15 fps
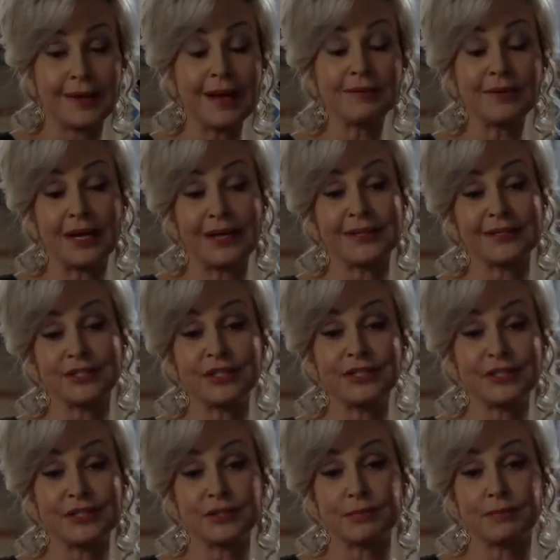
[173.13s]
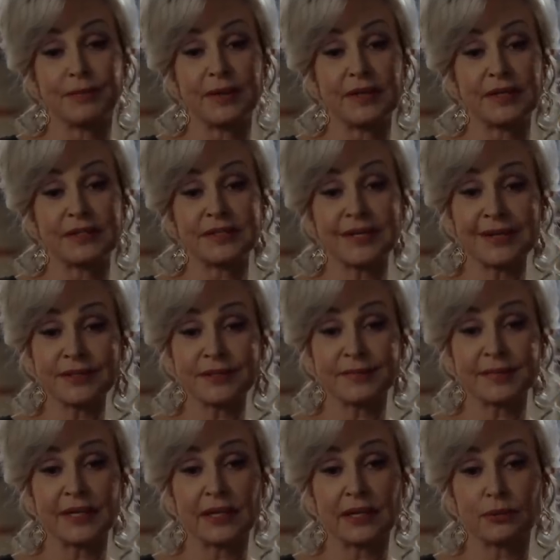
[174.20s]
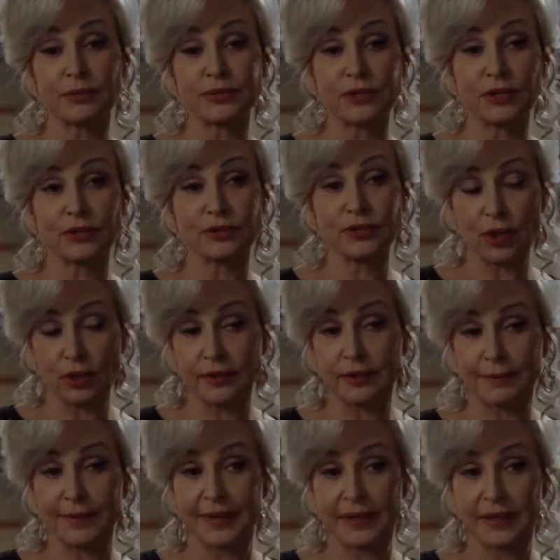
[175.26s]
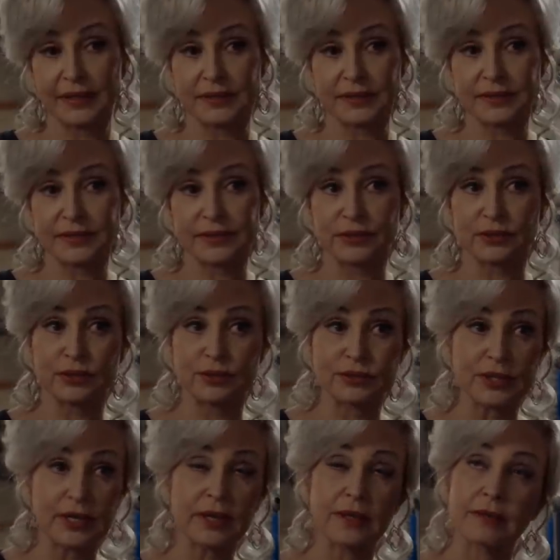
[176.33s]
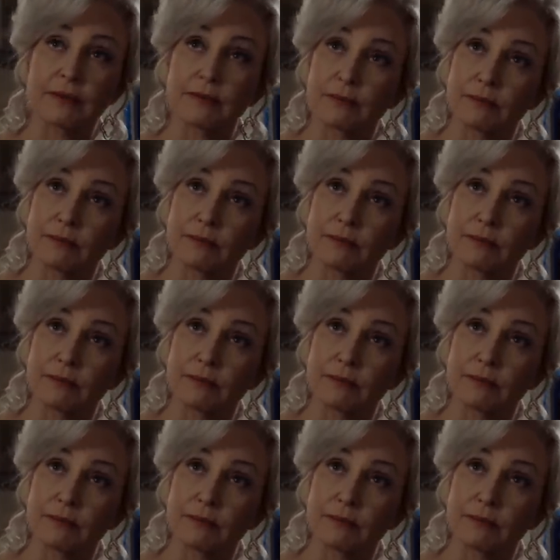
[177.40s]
I'm not a genius, but it sounds to me like what y'all are talking about is uh, crochet.